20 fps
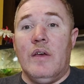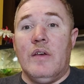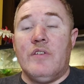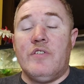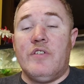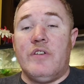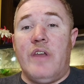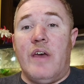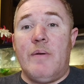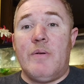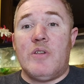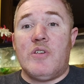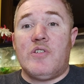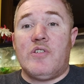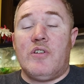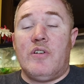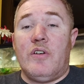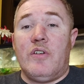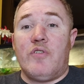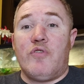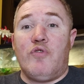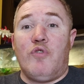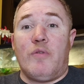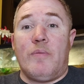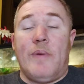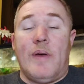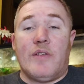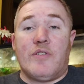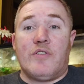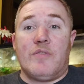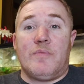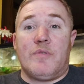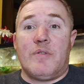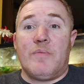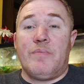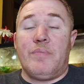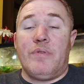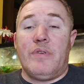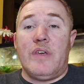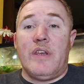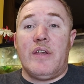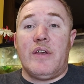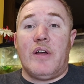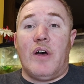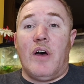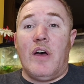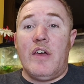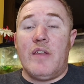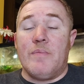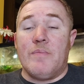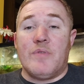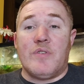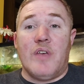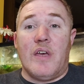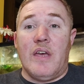So now it is time to talk about some completed items,